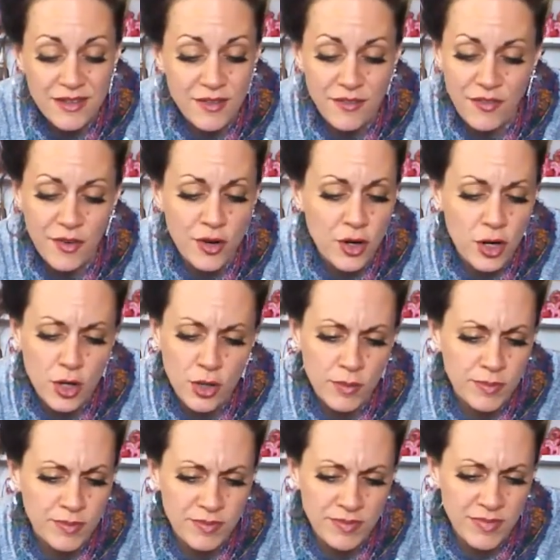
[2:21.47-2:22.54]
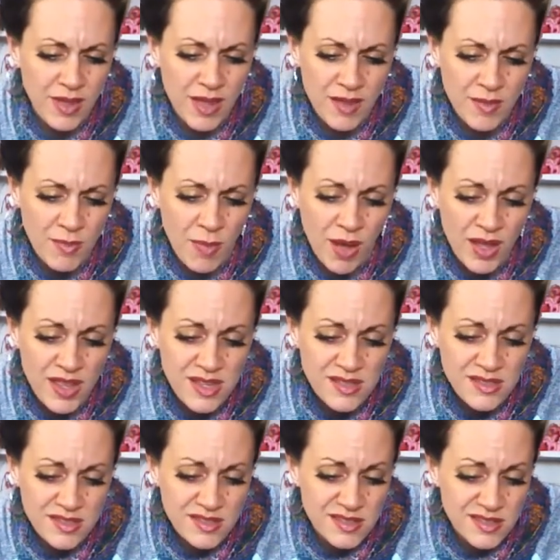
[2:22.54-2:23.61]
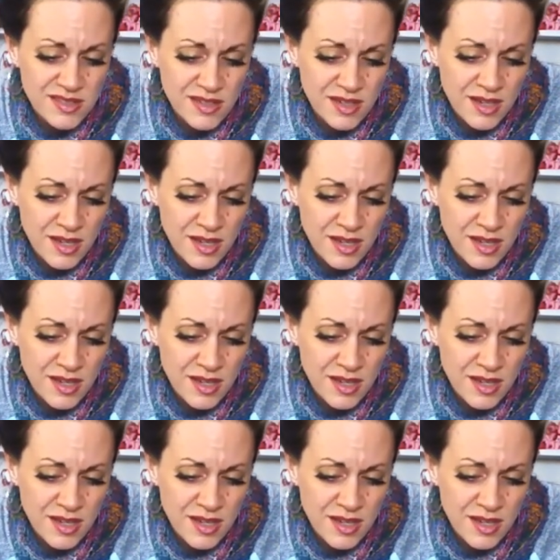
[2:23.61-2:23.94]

for months,